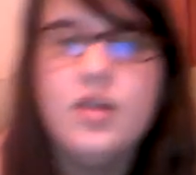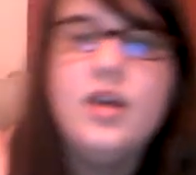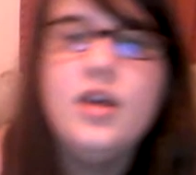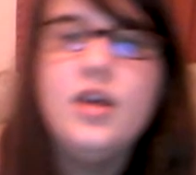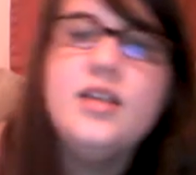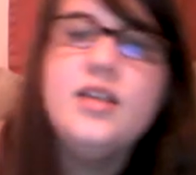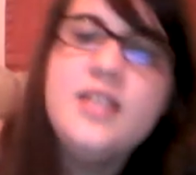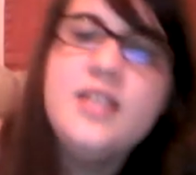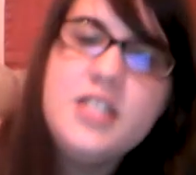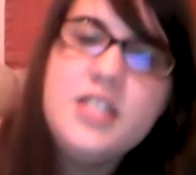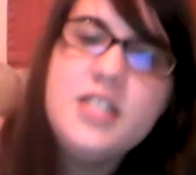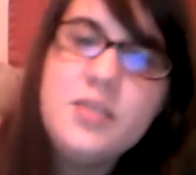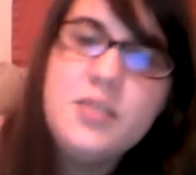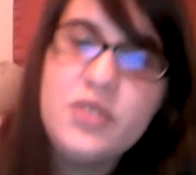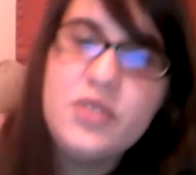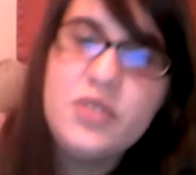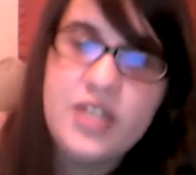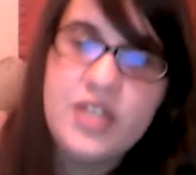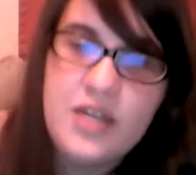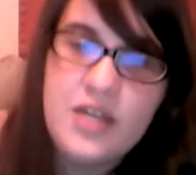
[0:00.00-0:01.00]

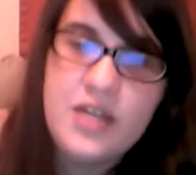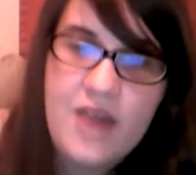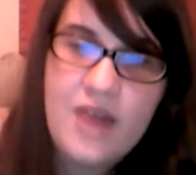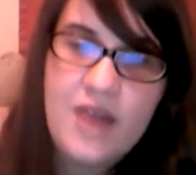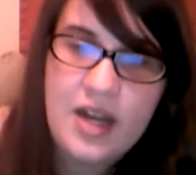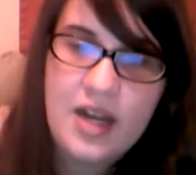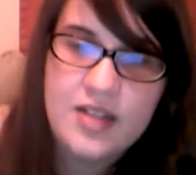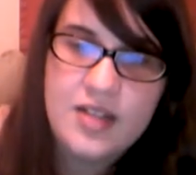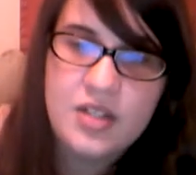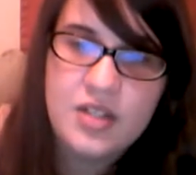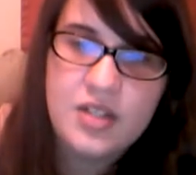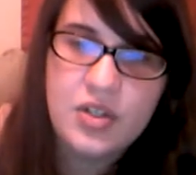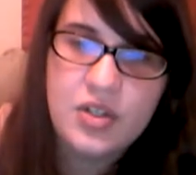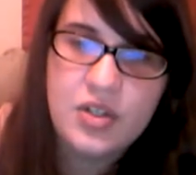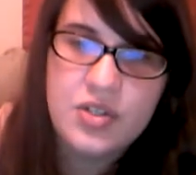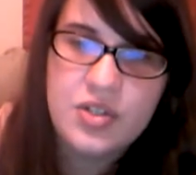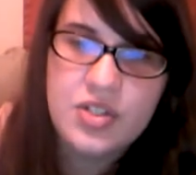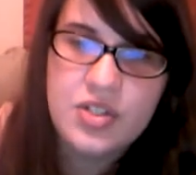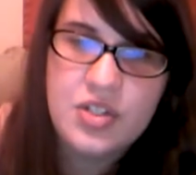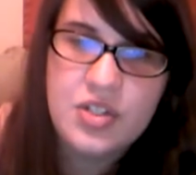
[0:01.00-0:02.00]
60% of adolescent
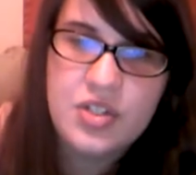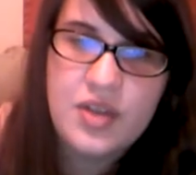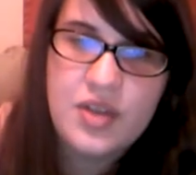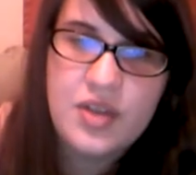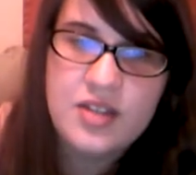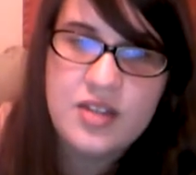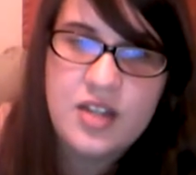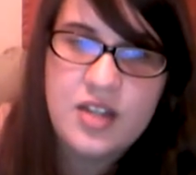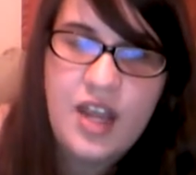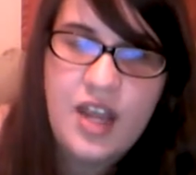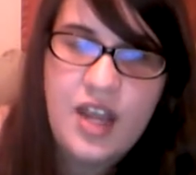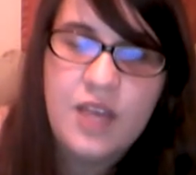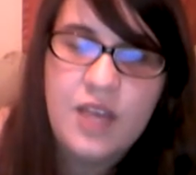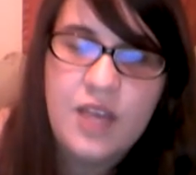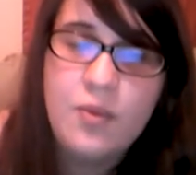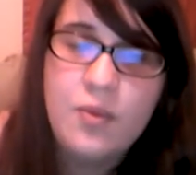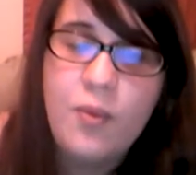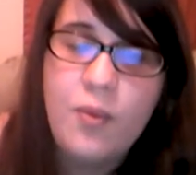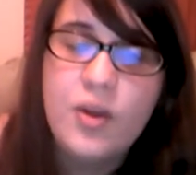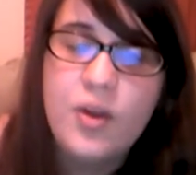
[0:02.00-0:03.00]
girls in 2008
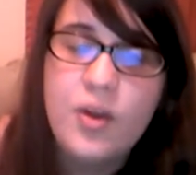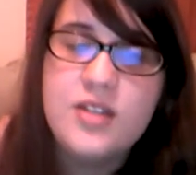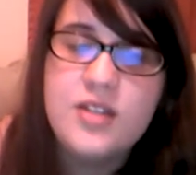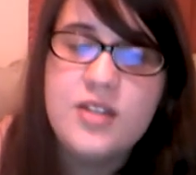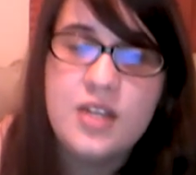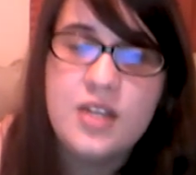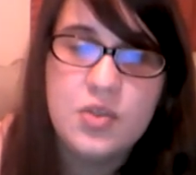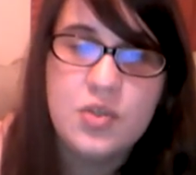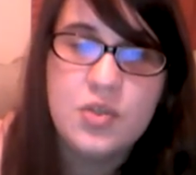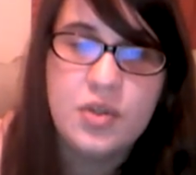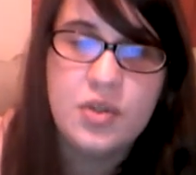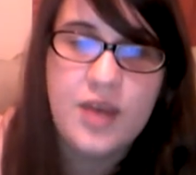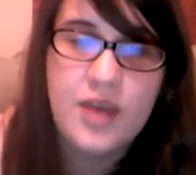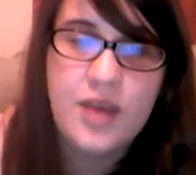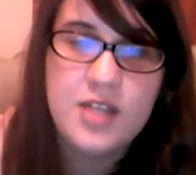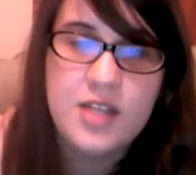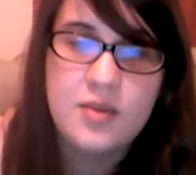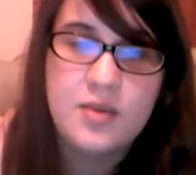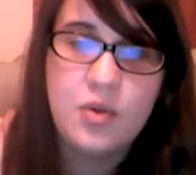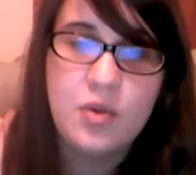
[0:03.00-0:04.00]
reported sexual
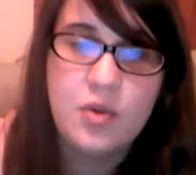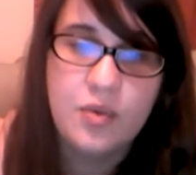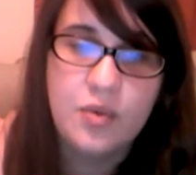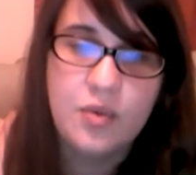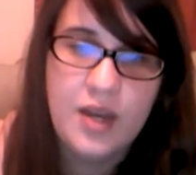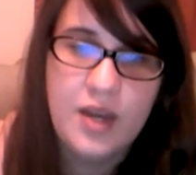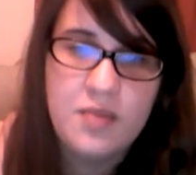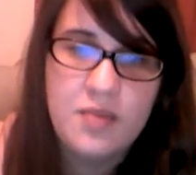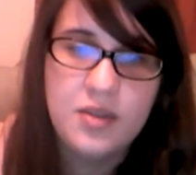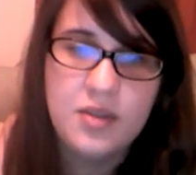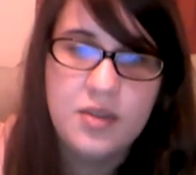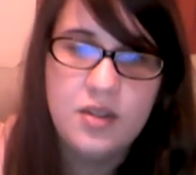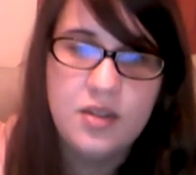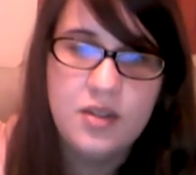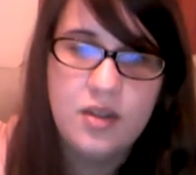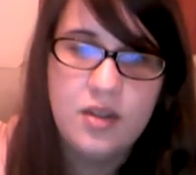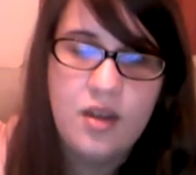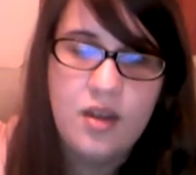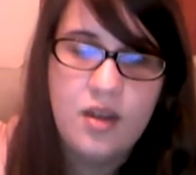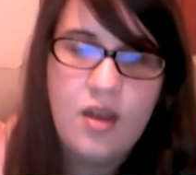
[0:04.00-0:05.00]
harassment or rape.
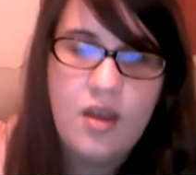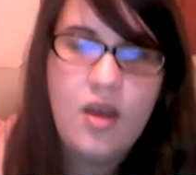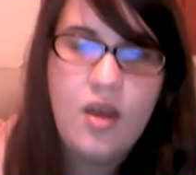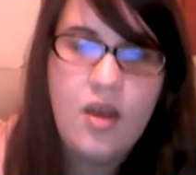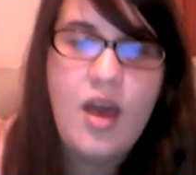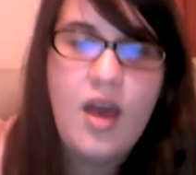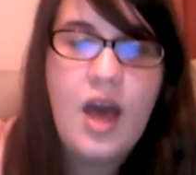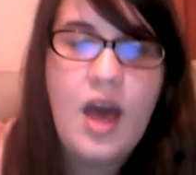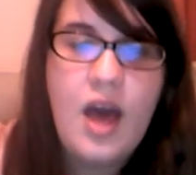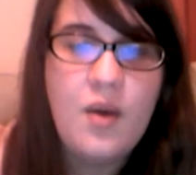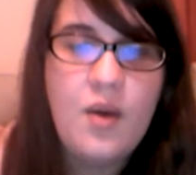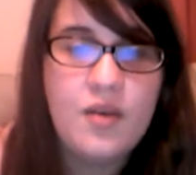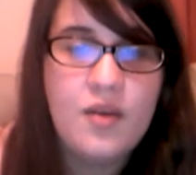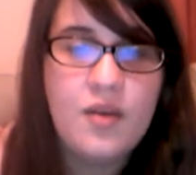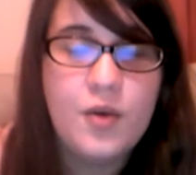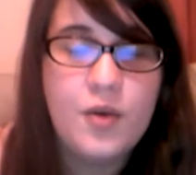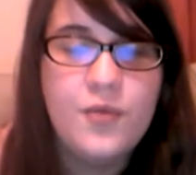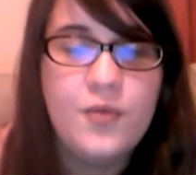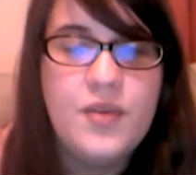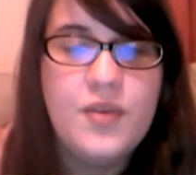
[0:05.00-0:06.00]
However,
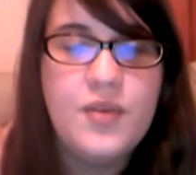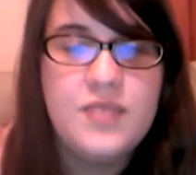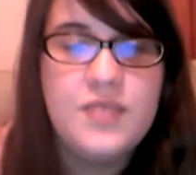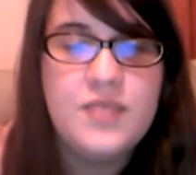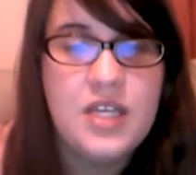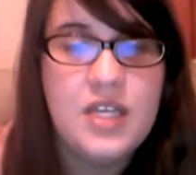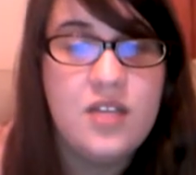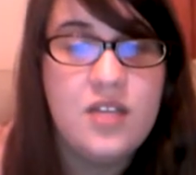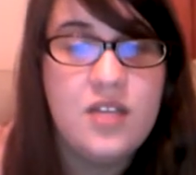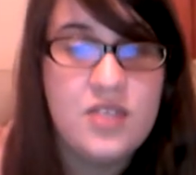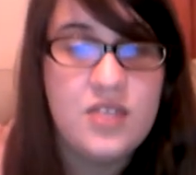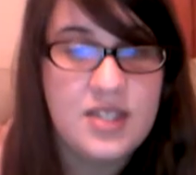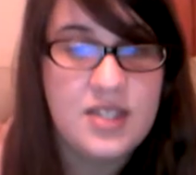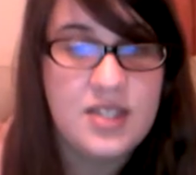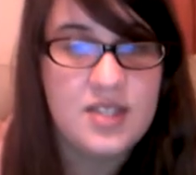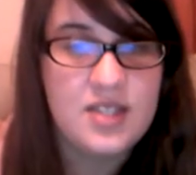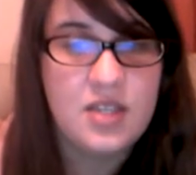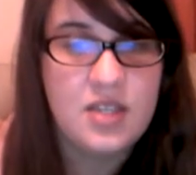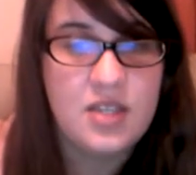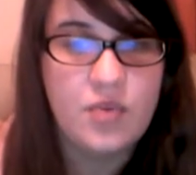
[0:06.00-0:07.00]
15 of the
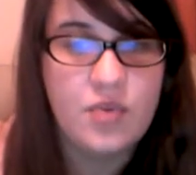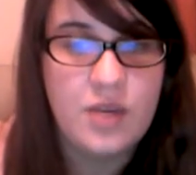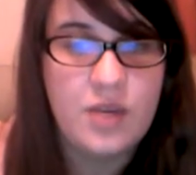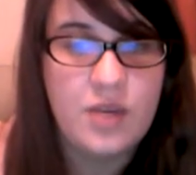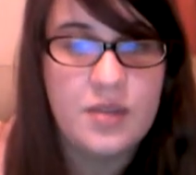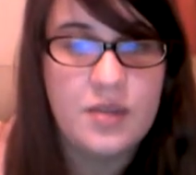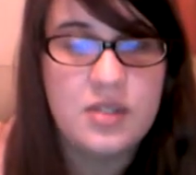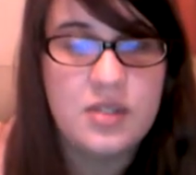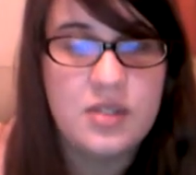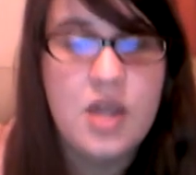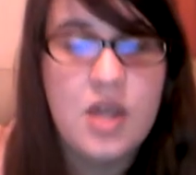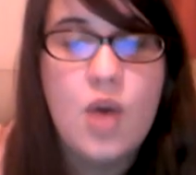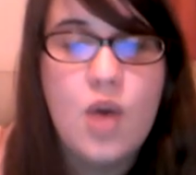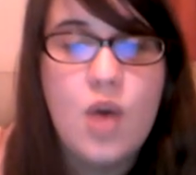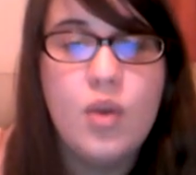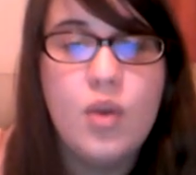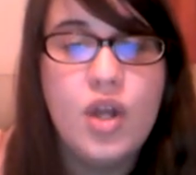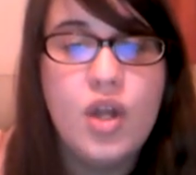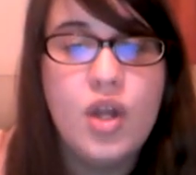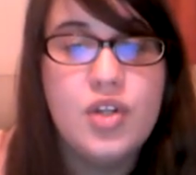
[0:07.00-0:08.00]
16 rapists
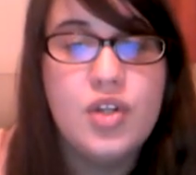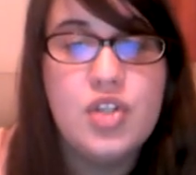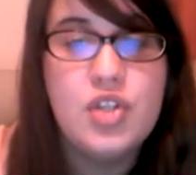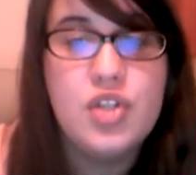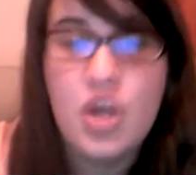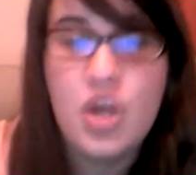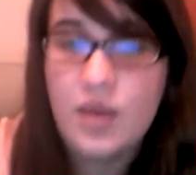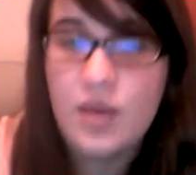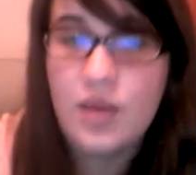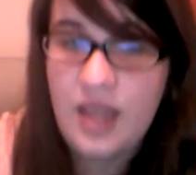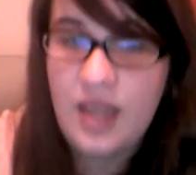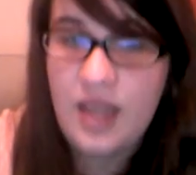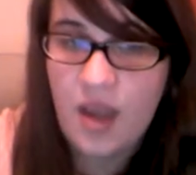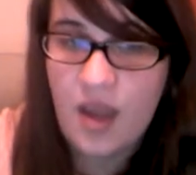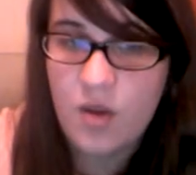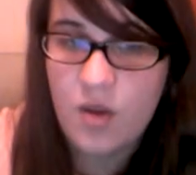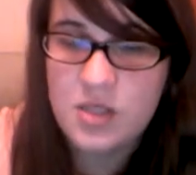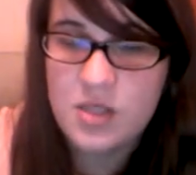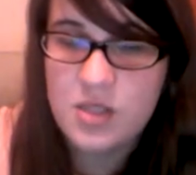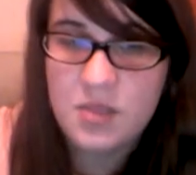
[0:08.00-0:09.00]
will on no
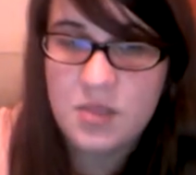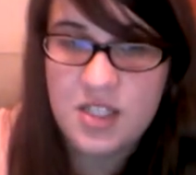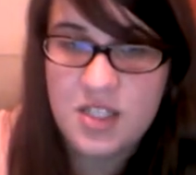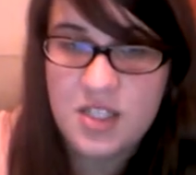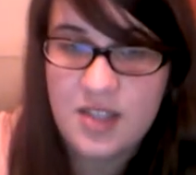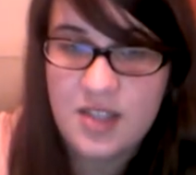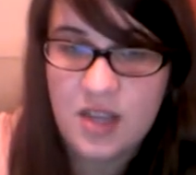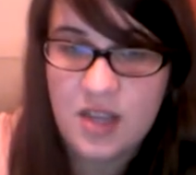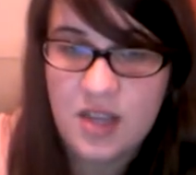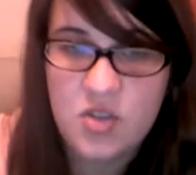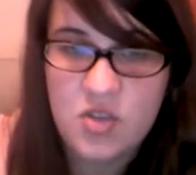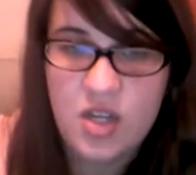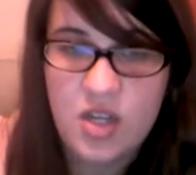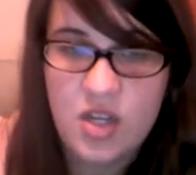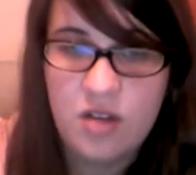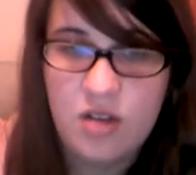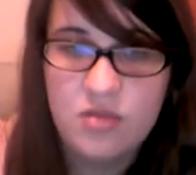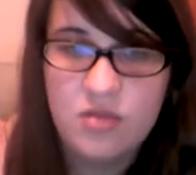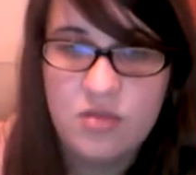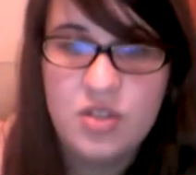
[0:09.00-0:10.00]
account spend a day in
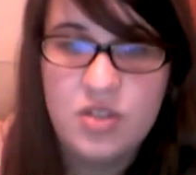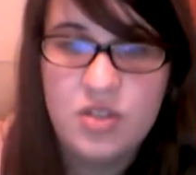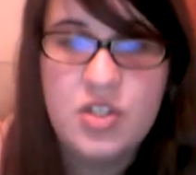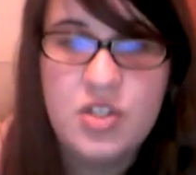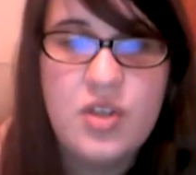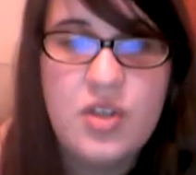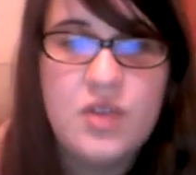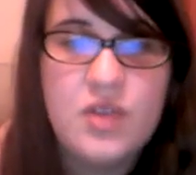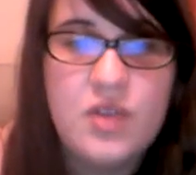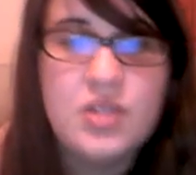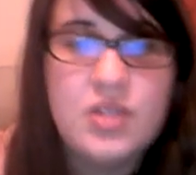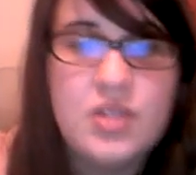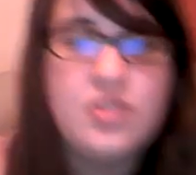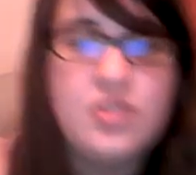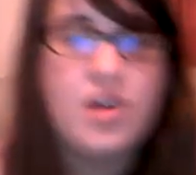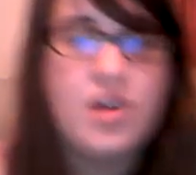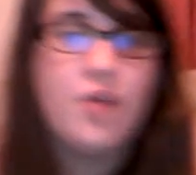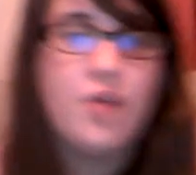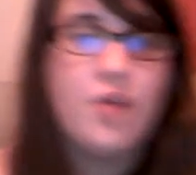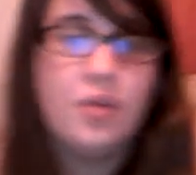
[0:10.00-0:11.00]
jail due to those who do
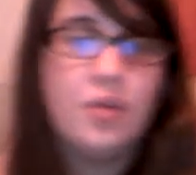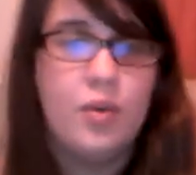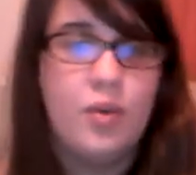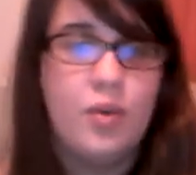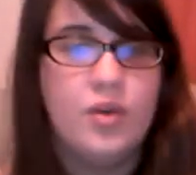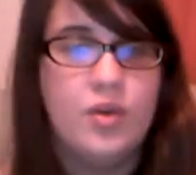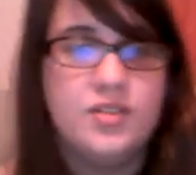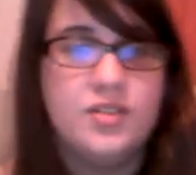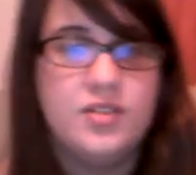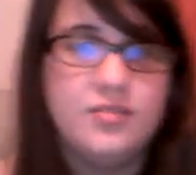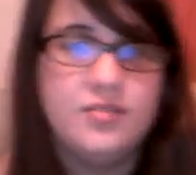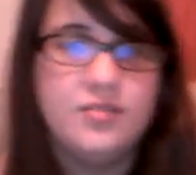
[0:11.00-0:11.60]
not report.